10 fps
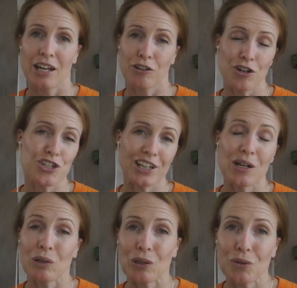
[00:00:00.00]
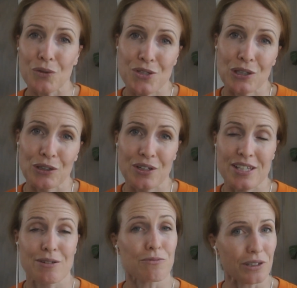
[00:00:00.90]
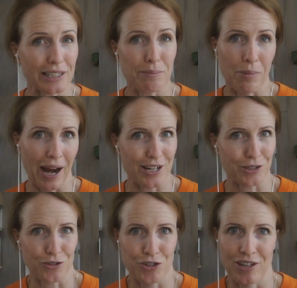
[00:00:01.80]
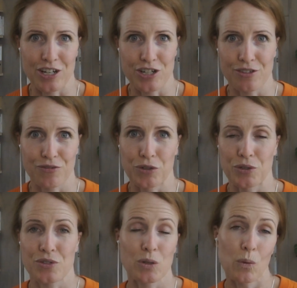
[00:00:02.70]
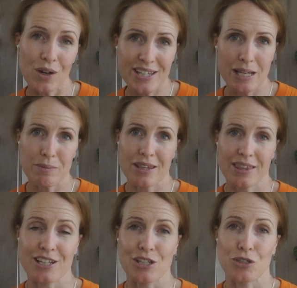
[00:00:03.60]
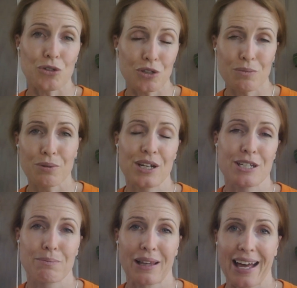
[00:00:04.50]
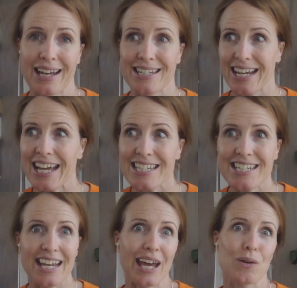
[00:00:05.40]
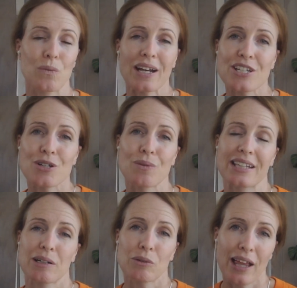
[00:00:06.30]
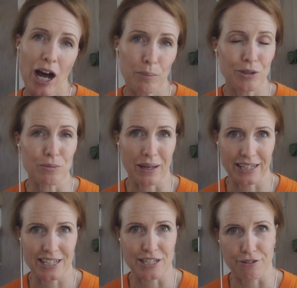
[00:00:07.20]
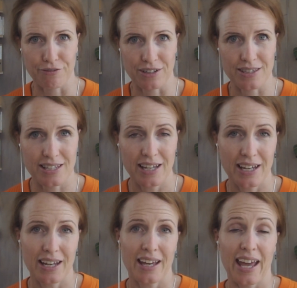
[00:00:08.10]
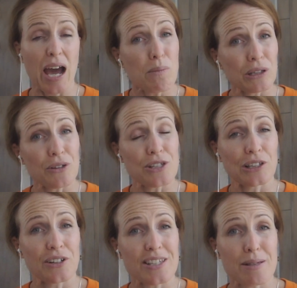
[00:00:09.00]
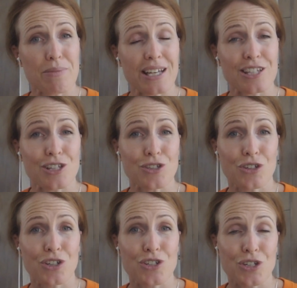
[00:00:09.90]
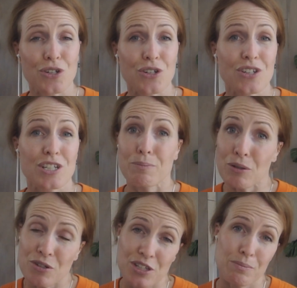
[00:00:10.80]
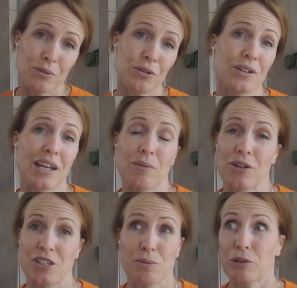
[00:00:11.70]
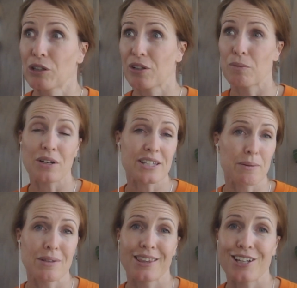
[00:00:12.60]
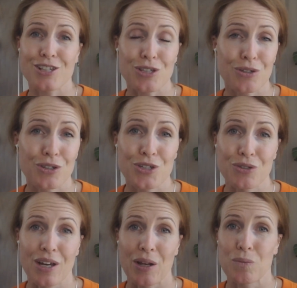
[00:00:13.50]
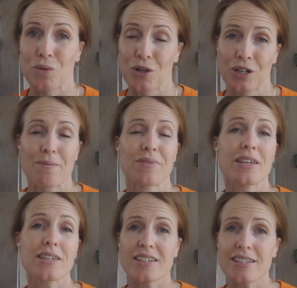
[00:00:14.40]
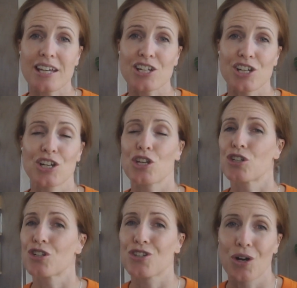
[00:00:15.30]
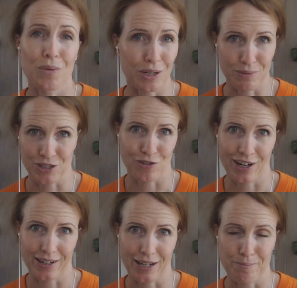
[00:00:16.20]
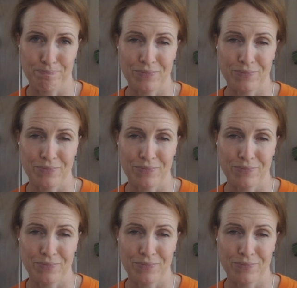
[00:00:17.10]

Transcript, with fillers: Crucially, we'll also look at some really practical strategies for you. So, what are some of the that you can put into play day to day, week to week, that will help you make a difference? And we'll also look at some things that you can do to build your support networks. We'll look at what are some of the things that you can do at work. This is a session you don't want to miss right now.